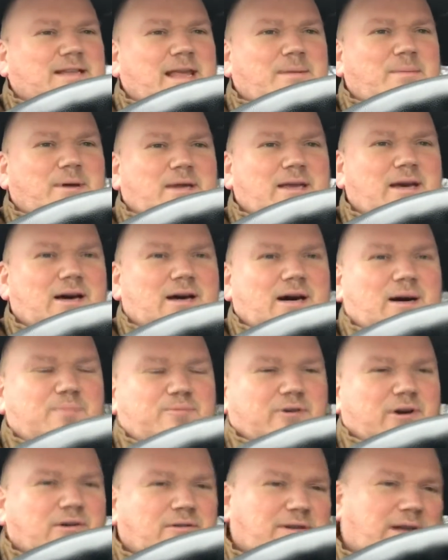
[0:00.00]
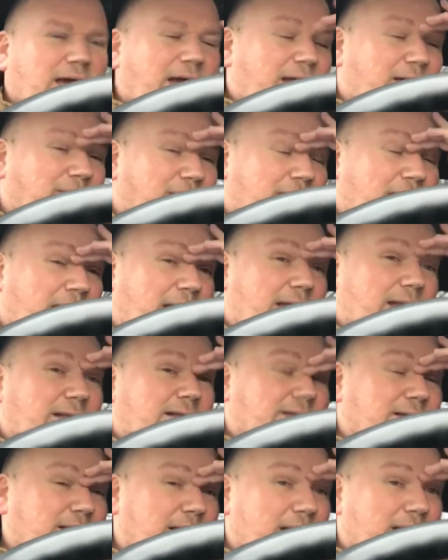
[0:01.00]
My car broke down,
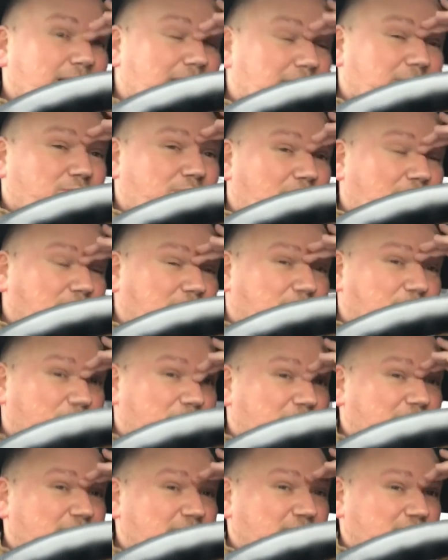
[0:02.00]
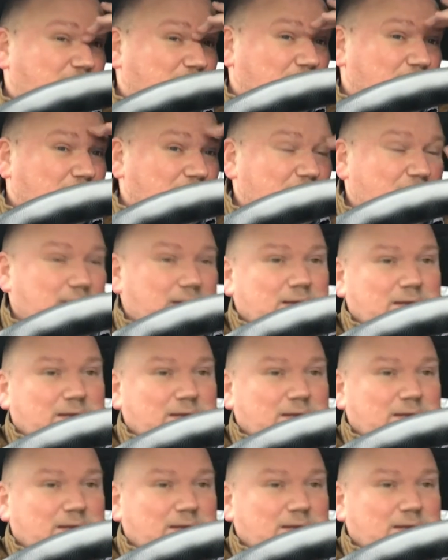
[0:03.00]
and literally I was pulling into work.